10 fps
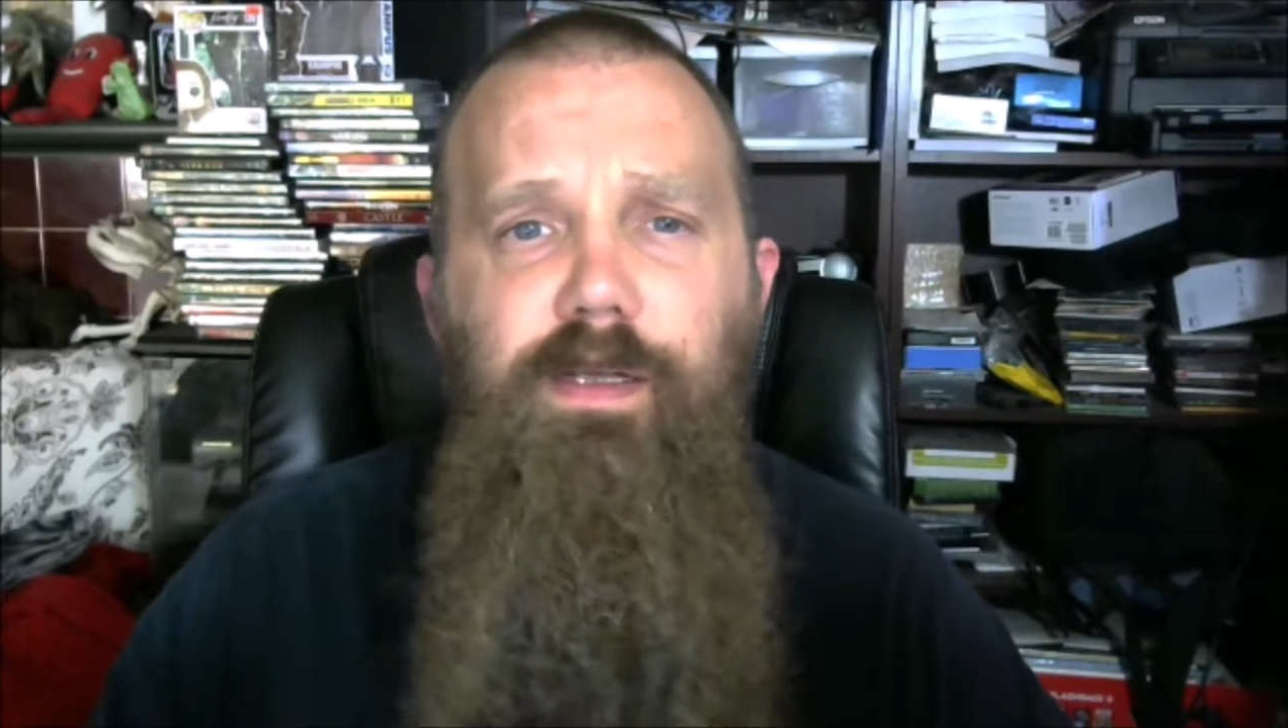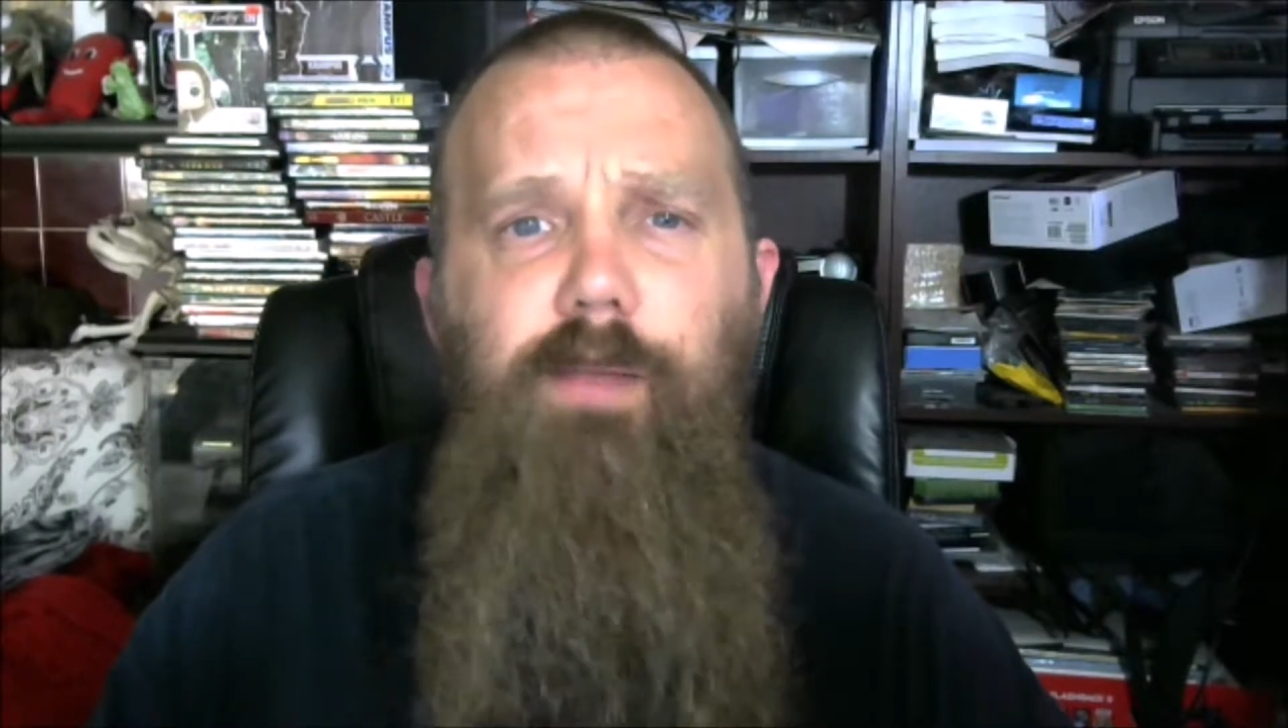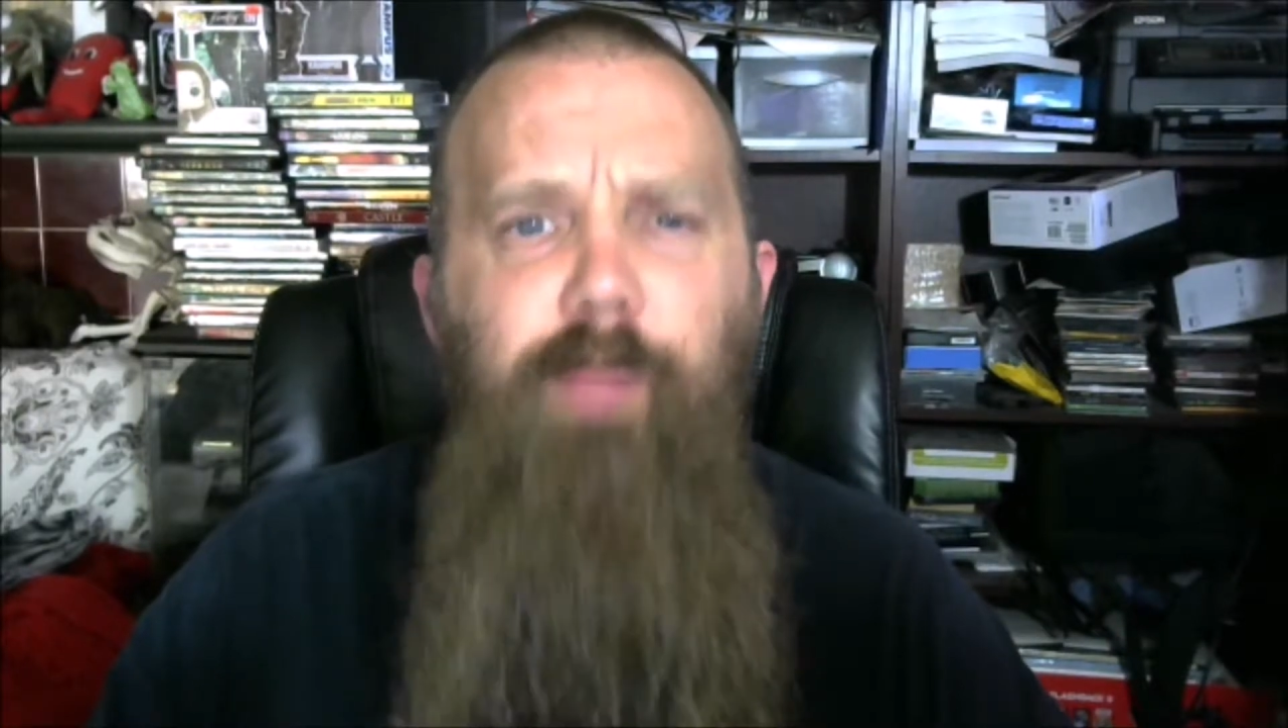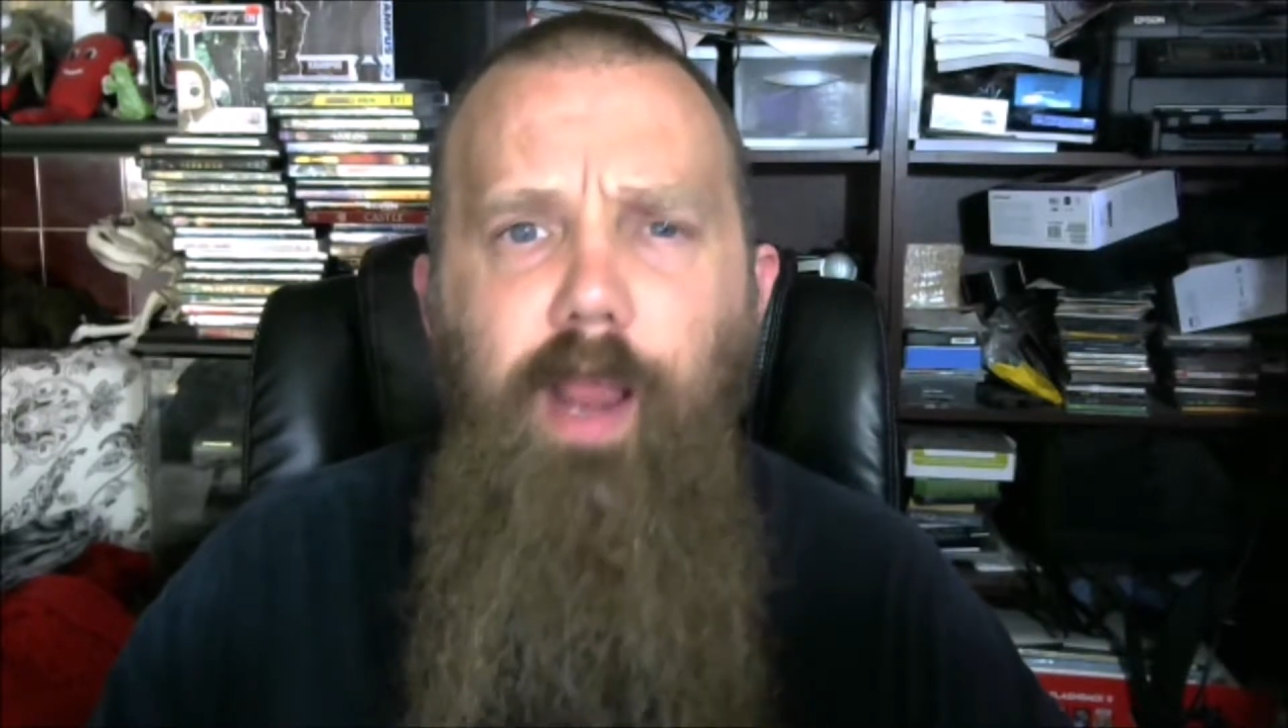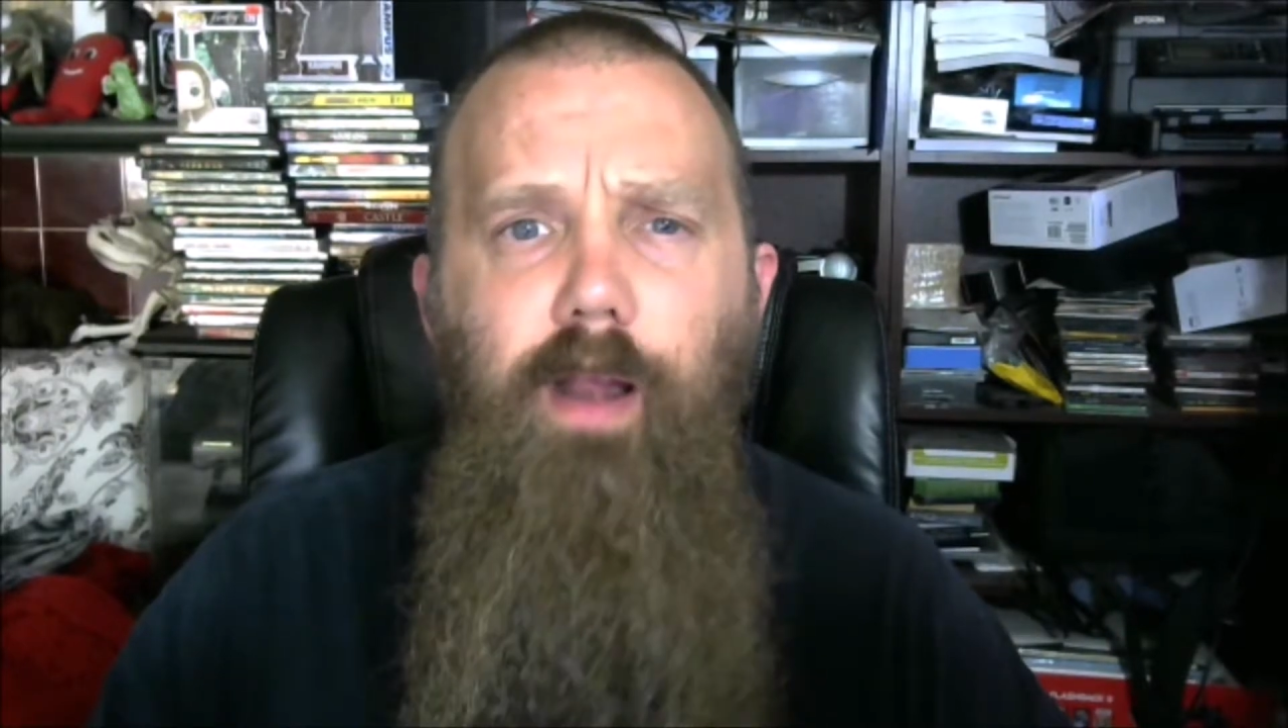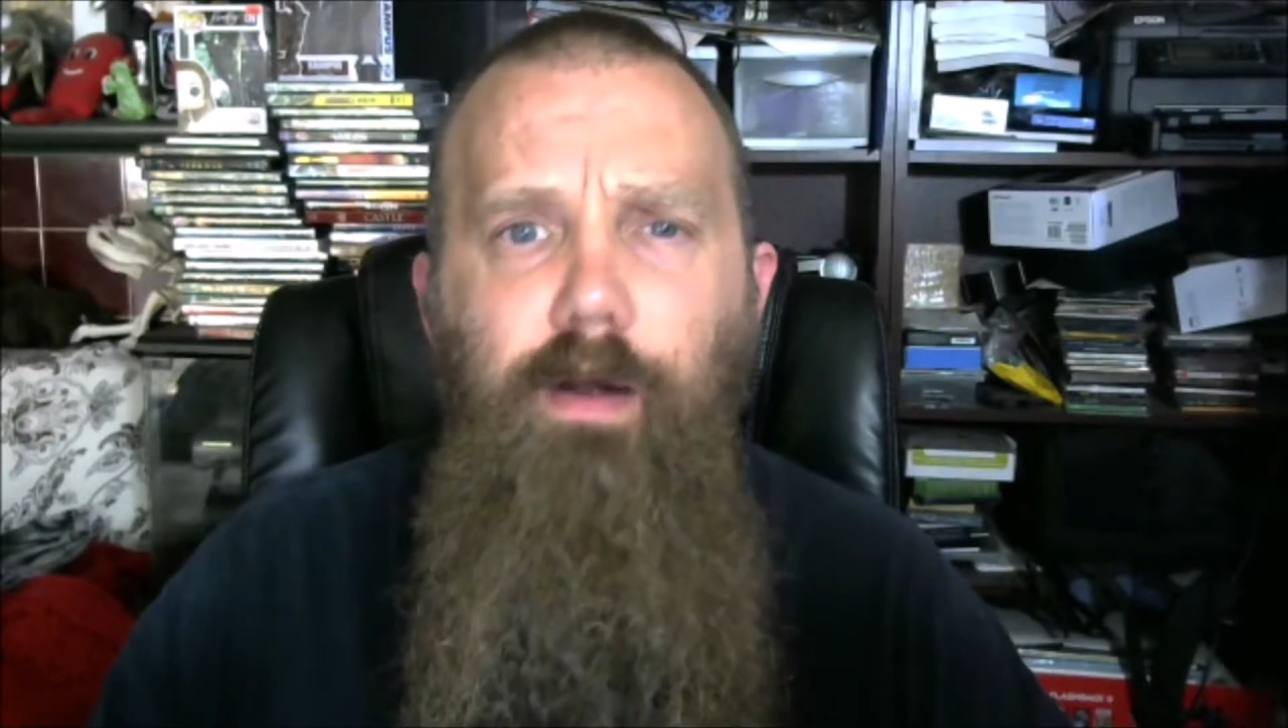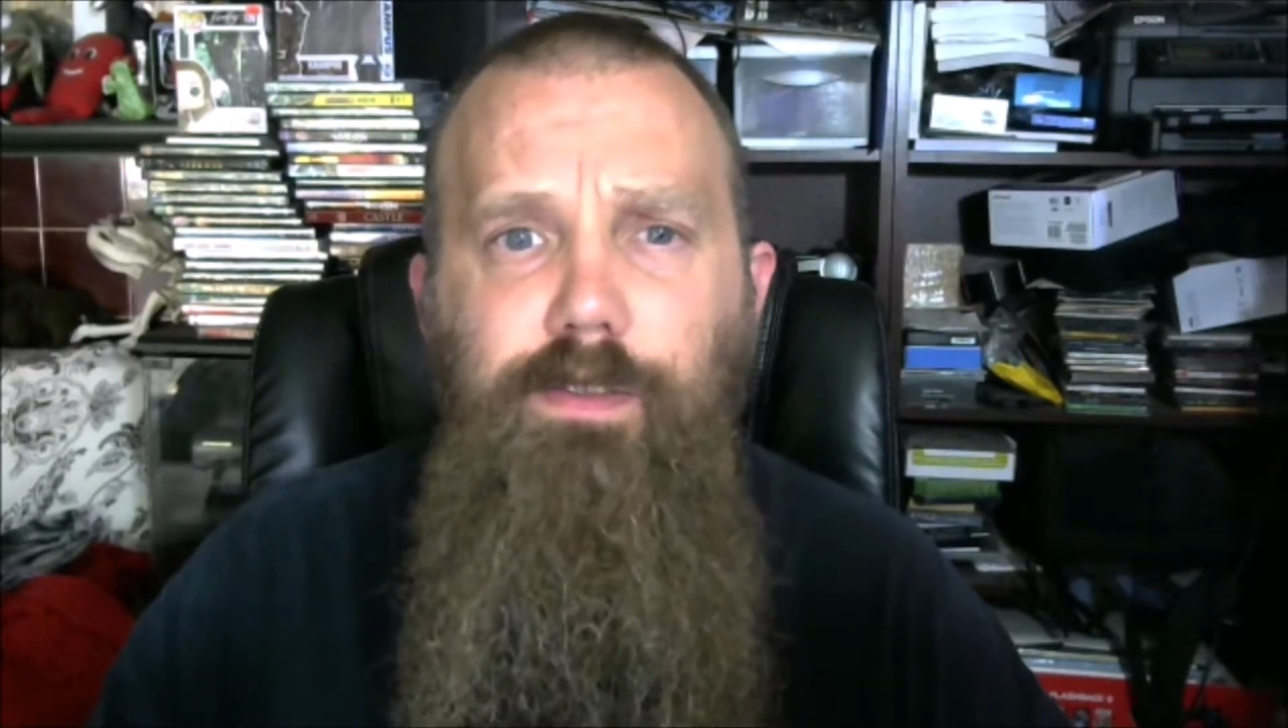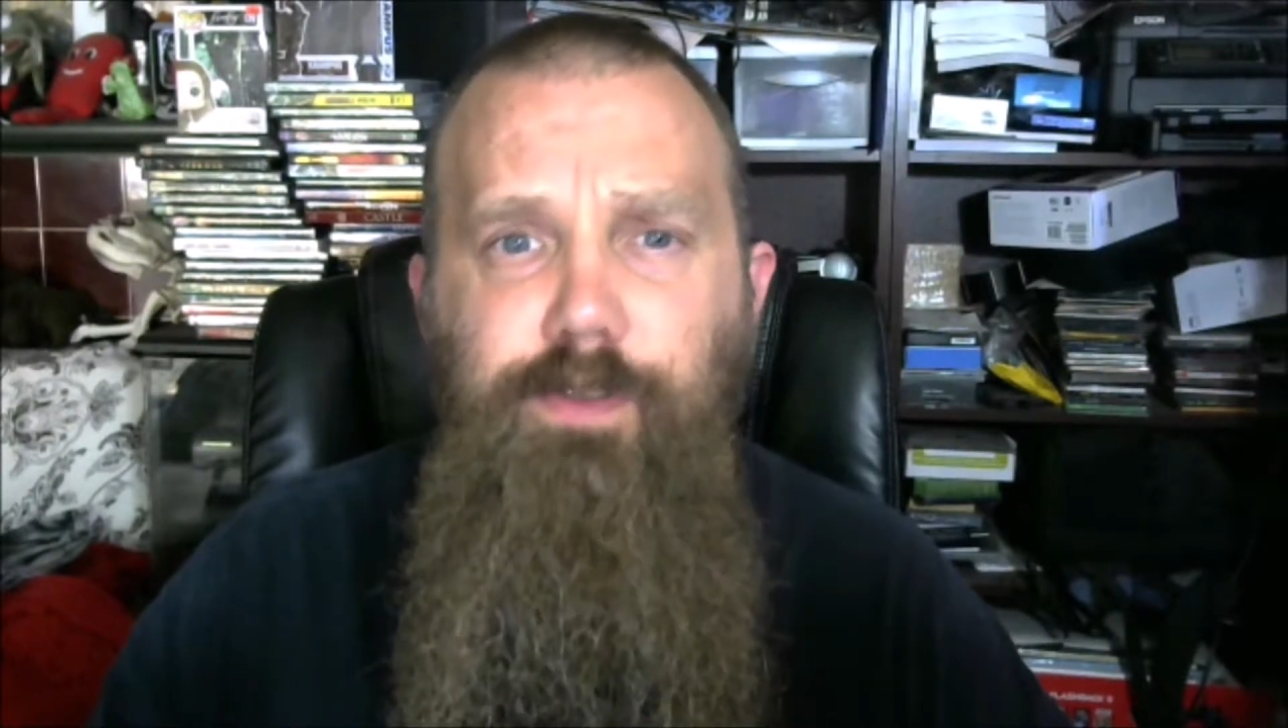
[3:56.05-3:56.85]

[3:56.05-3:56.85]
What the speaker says: compare